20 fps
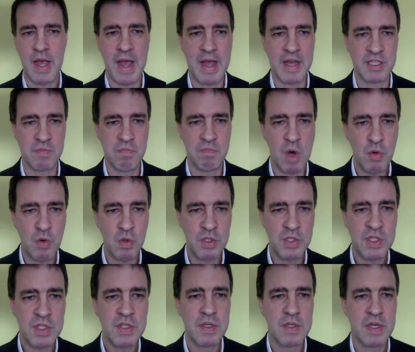as
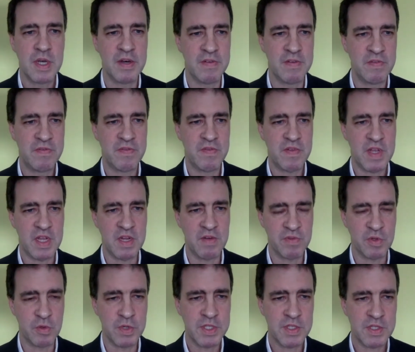modes of
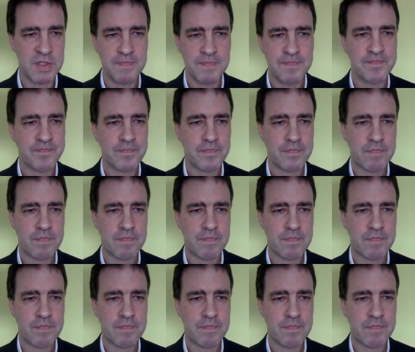influence,